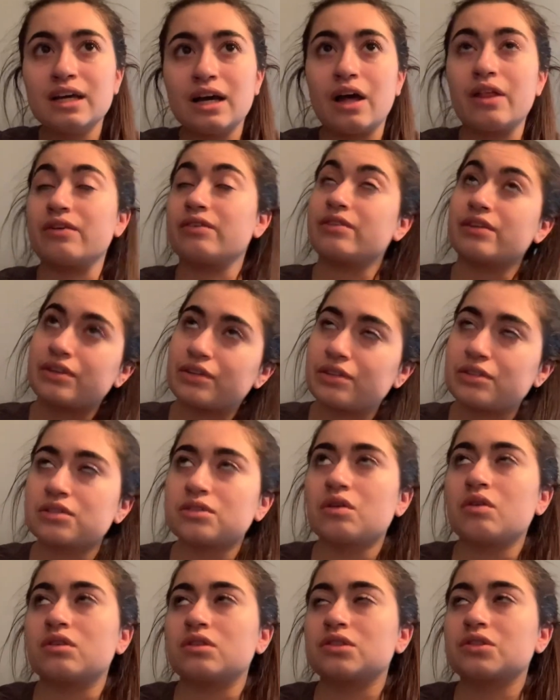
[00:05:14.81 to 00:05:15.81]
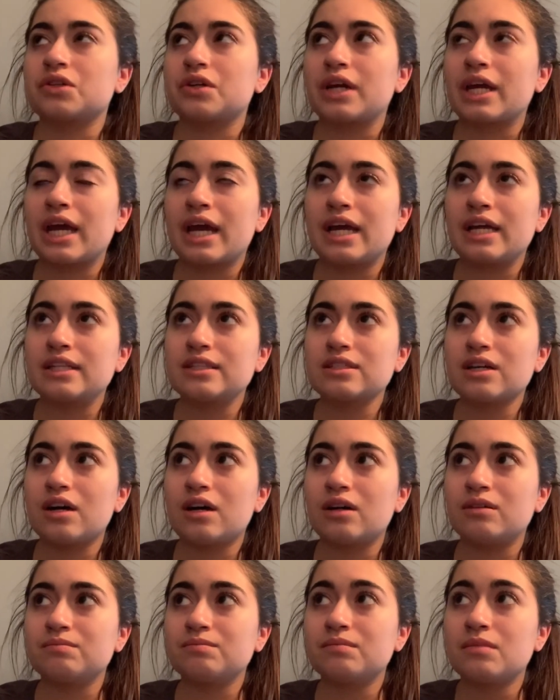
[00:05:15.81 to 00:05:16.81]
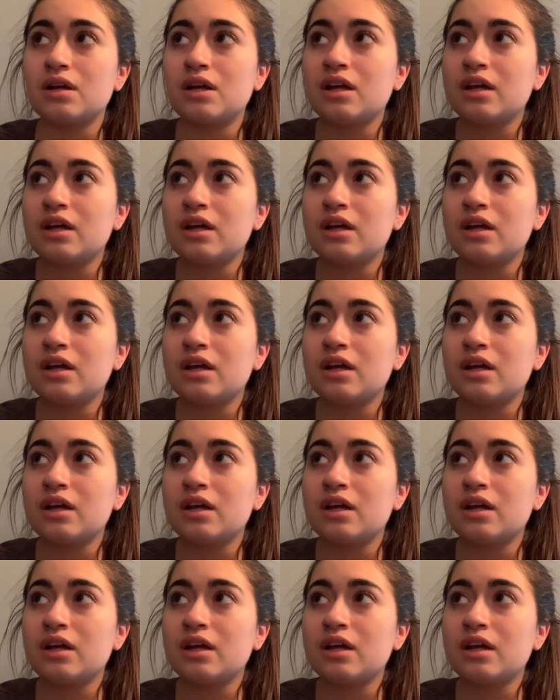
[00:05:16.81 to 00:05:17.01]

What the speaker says: other than original oratory. And